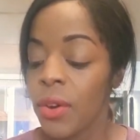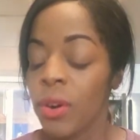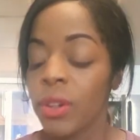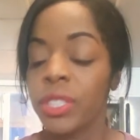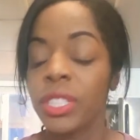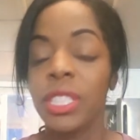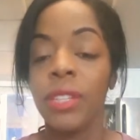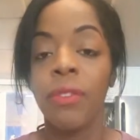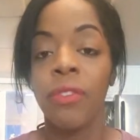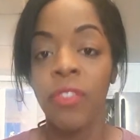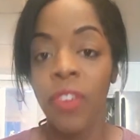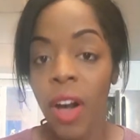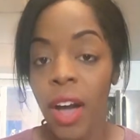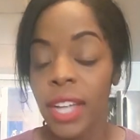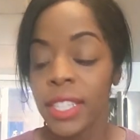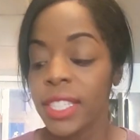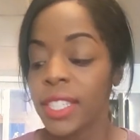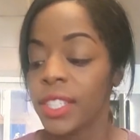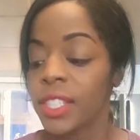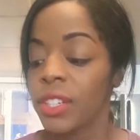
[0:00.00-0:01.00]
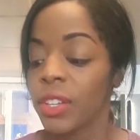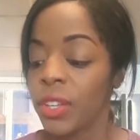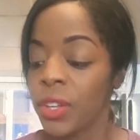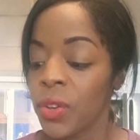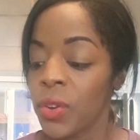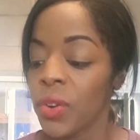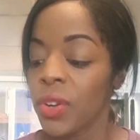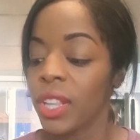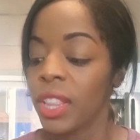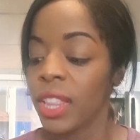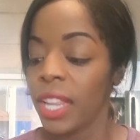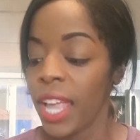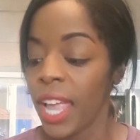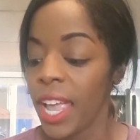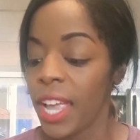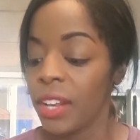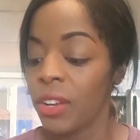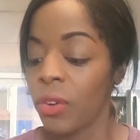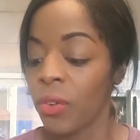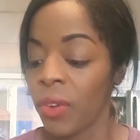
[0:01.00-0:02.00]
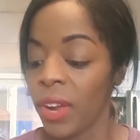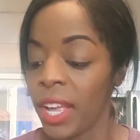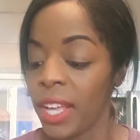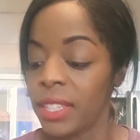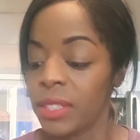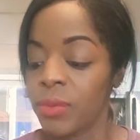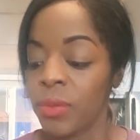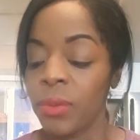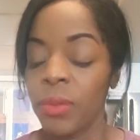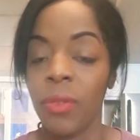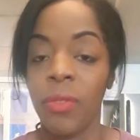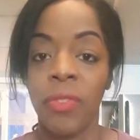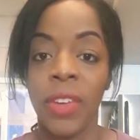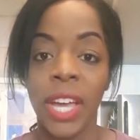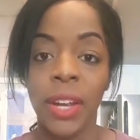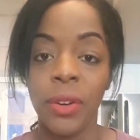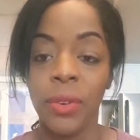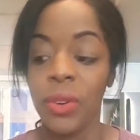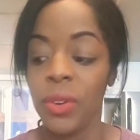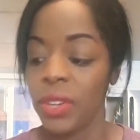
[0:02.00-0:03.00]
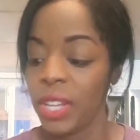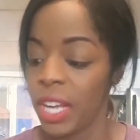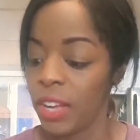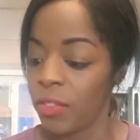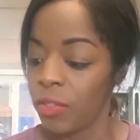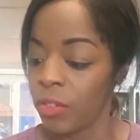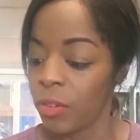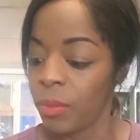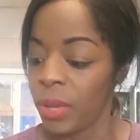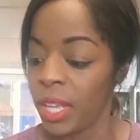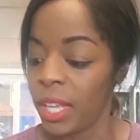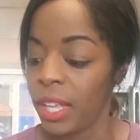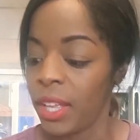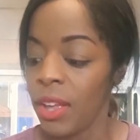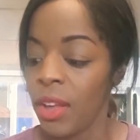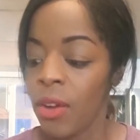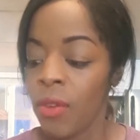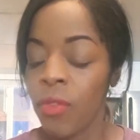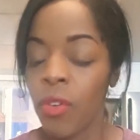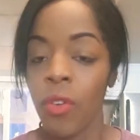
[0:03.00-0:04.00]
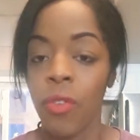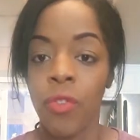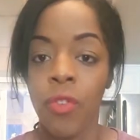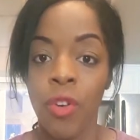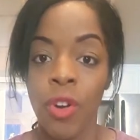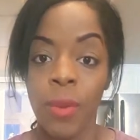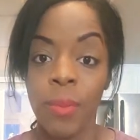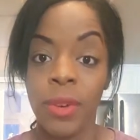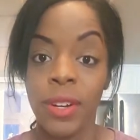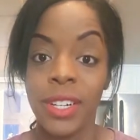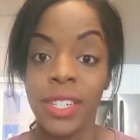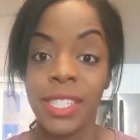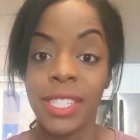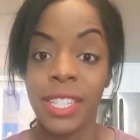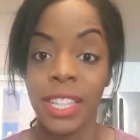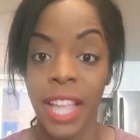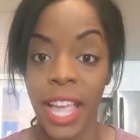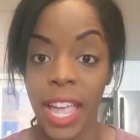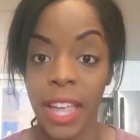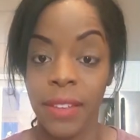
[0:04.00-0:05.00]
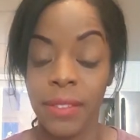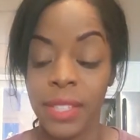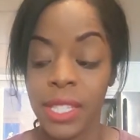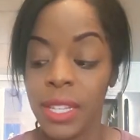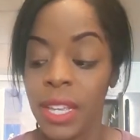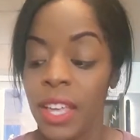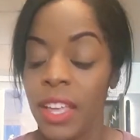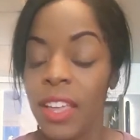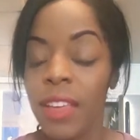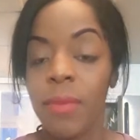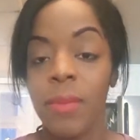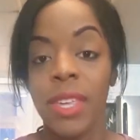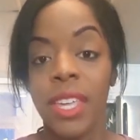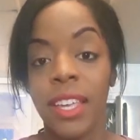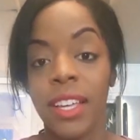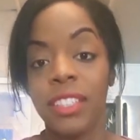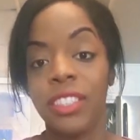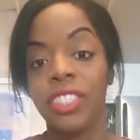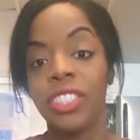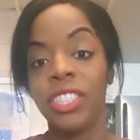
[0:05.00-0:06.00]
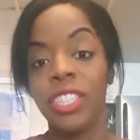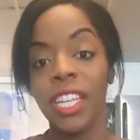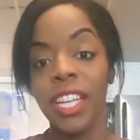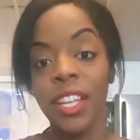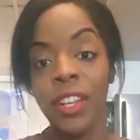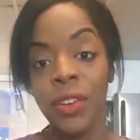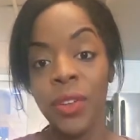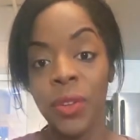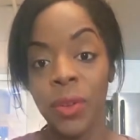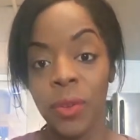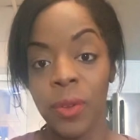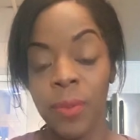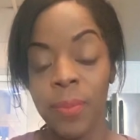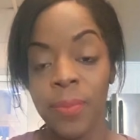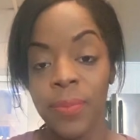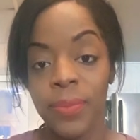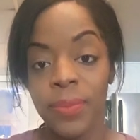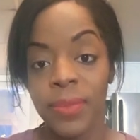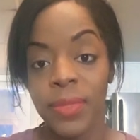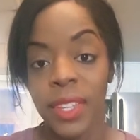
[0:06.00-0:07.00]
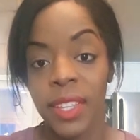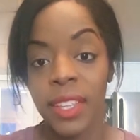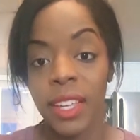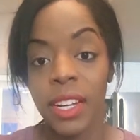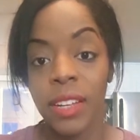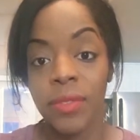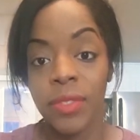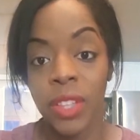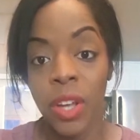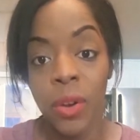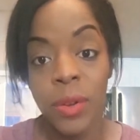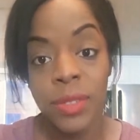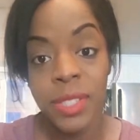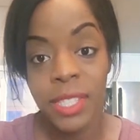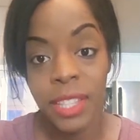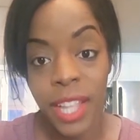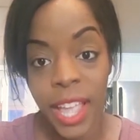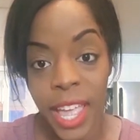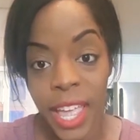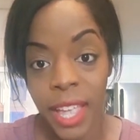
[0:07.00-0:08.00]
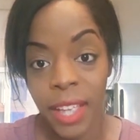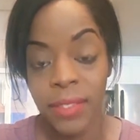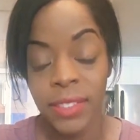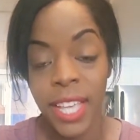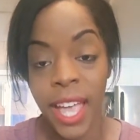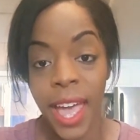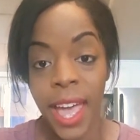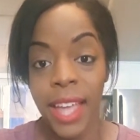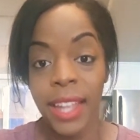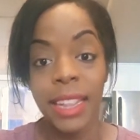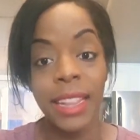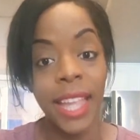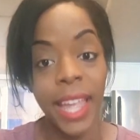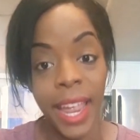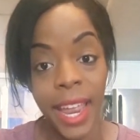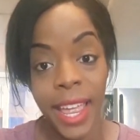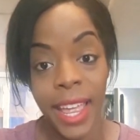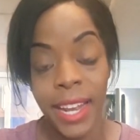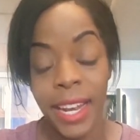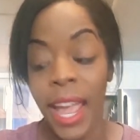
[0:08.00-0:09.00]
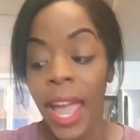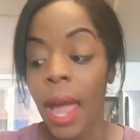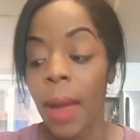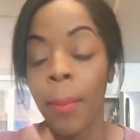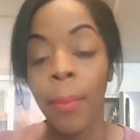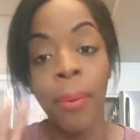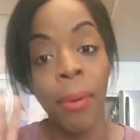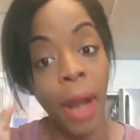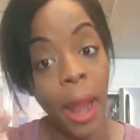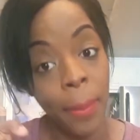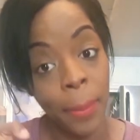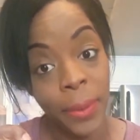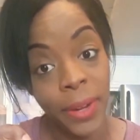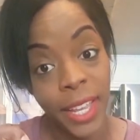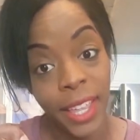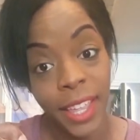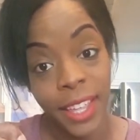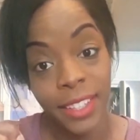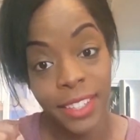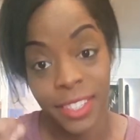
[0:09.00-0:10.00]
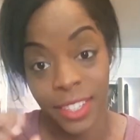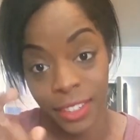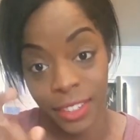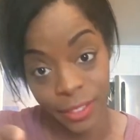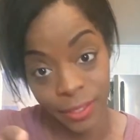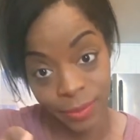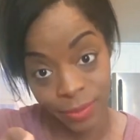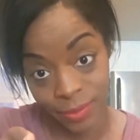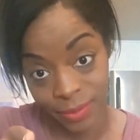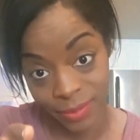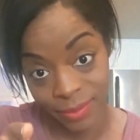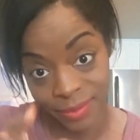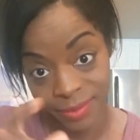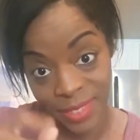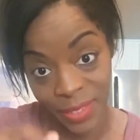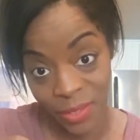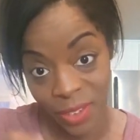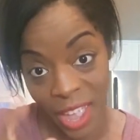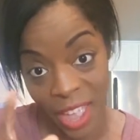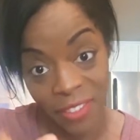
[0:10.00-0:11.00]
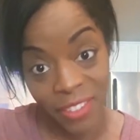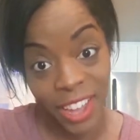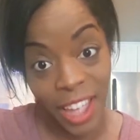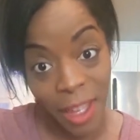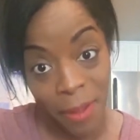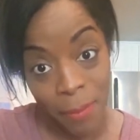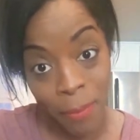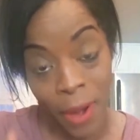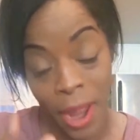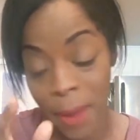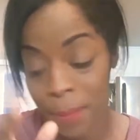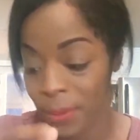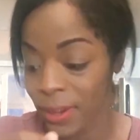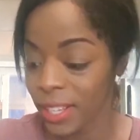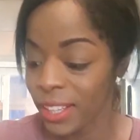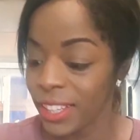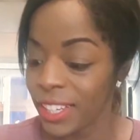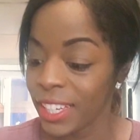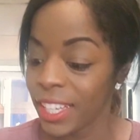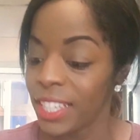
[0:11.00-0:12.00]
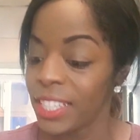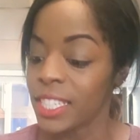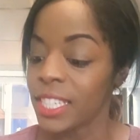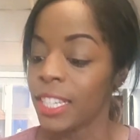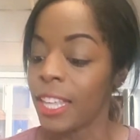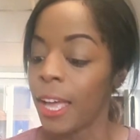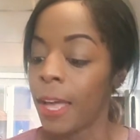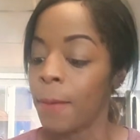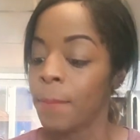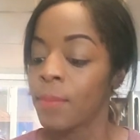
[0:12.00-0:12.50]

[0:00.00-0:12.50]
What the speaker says: fought to secure land grants from the federal government for former slaves, because she knew that if those slaves had land, had property, so if you haven't gotten property, look into that.